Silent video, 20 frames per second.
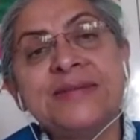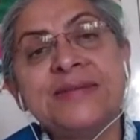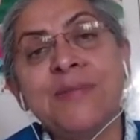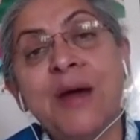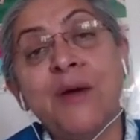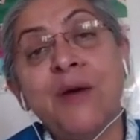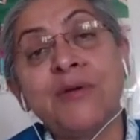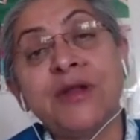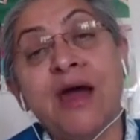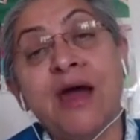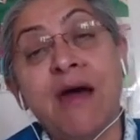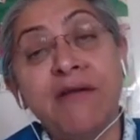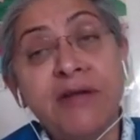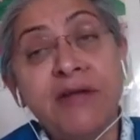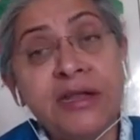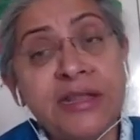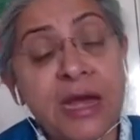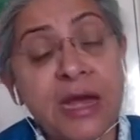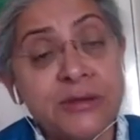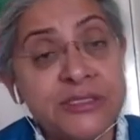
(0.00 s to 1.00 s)
is about
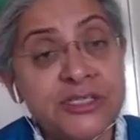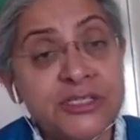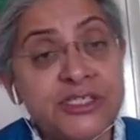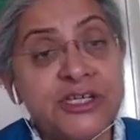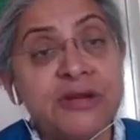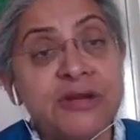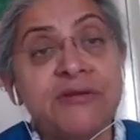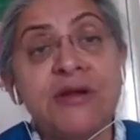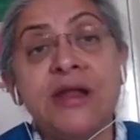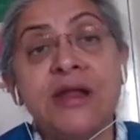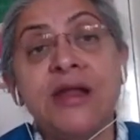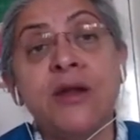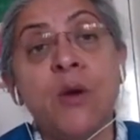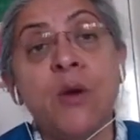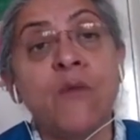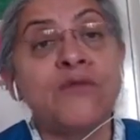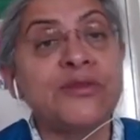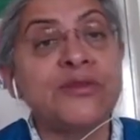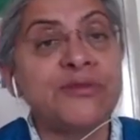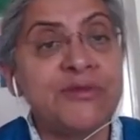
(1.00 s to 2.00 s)
100,000 children in
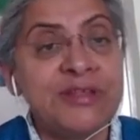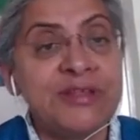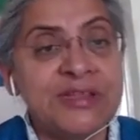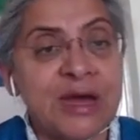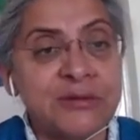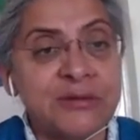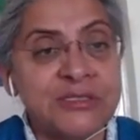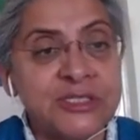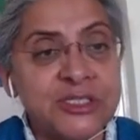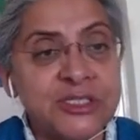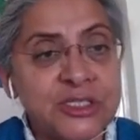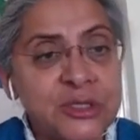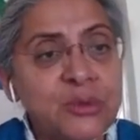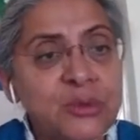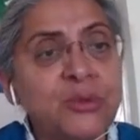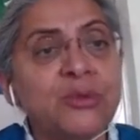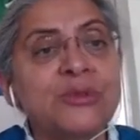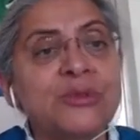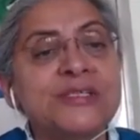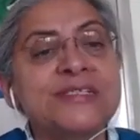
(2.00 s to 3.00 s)
over 3,000
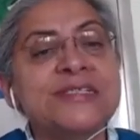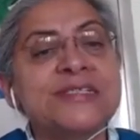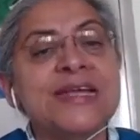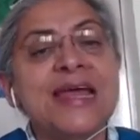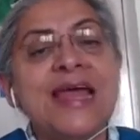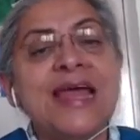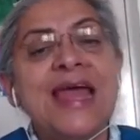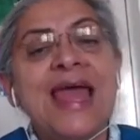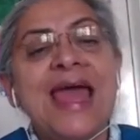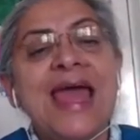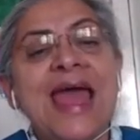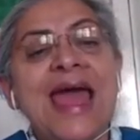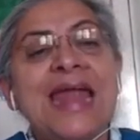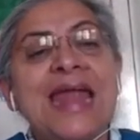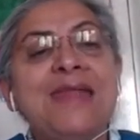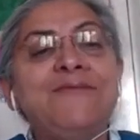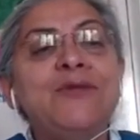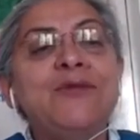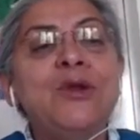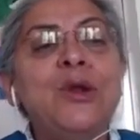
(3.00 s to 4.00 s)
schools.
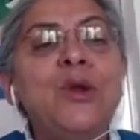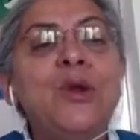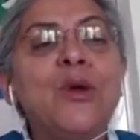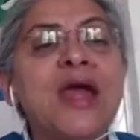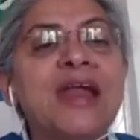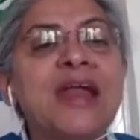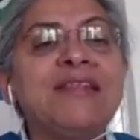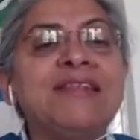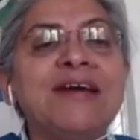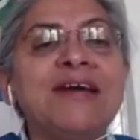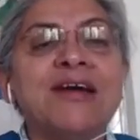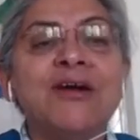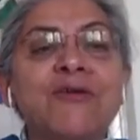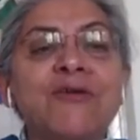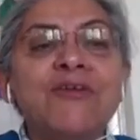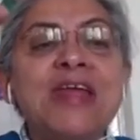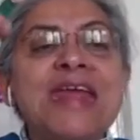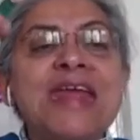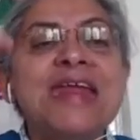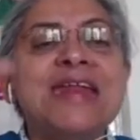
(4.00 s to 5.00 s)
And if you look at the
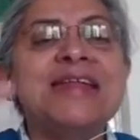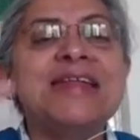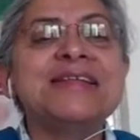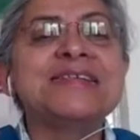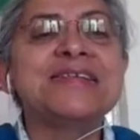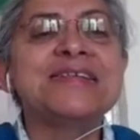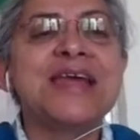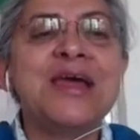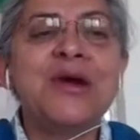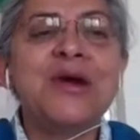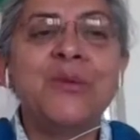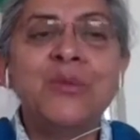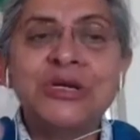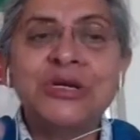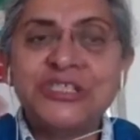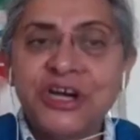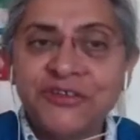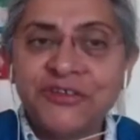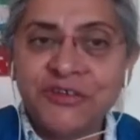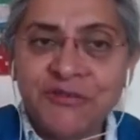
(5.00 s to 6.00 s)
greens,
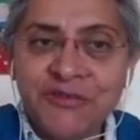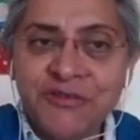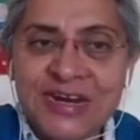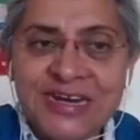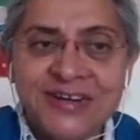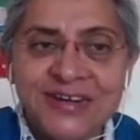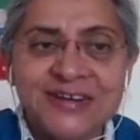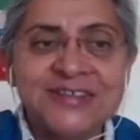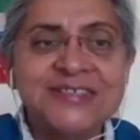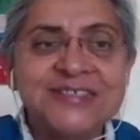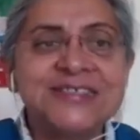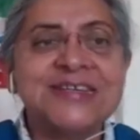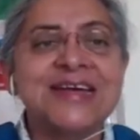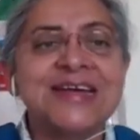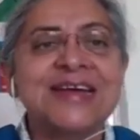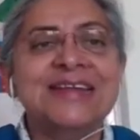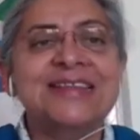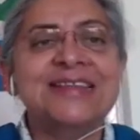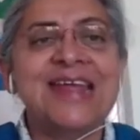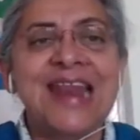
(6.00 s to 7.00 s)
which are the readers,
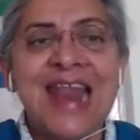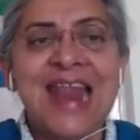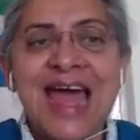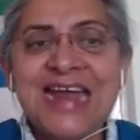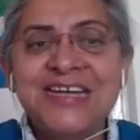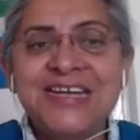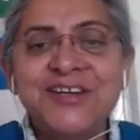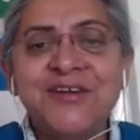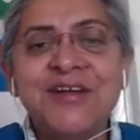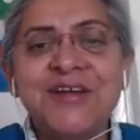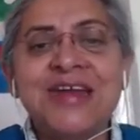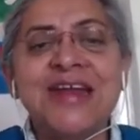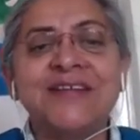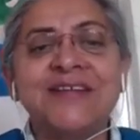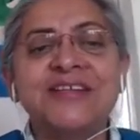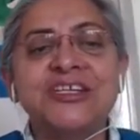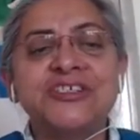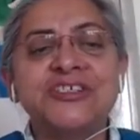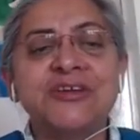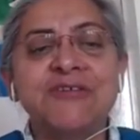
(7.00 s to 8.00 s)
the light green are
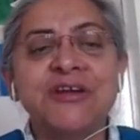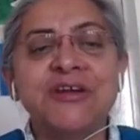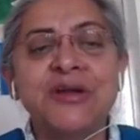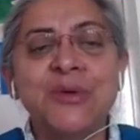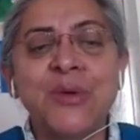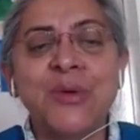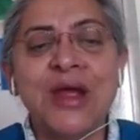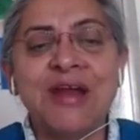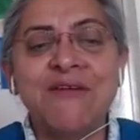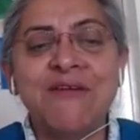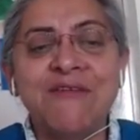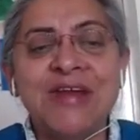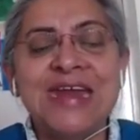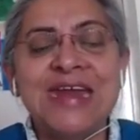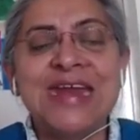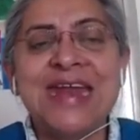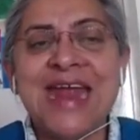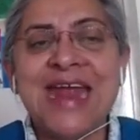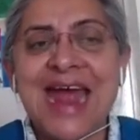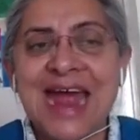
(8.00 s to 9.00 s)
the children who can
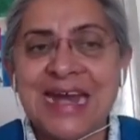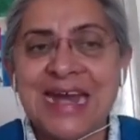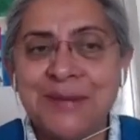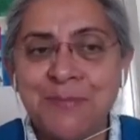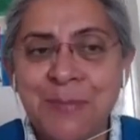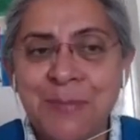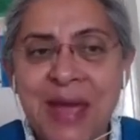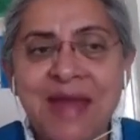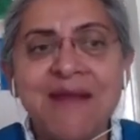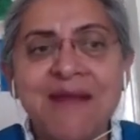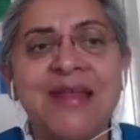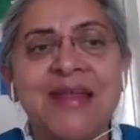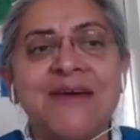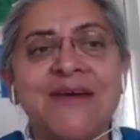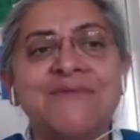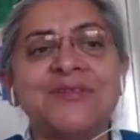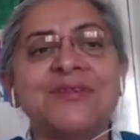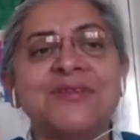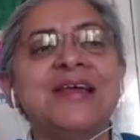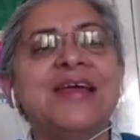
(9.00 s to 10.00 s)
read at para
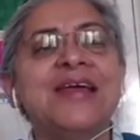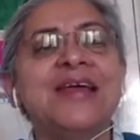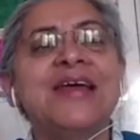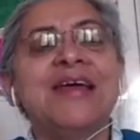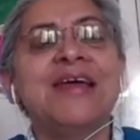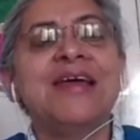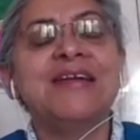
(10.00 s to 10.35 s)
level,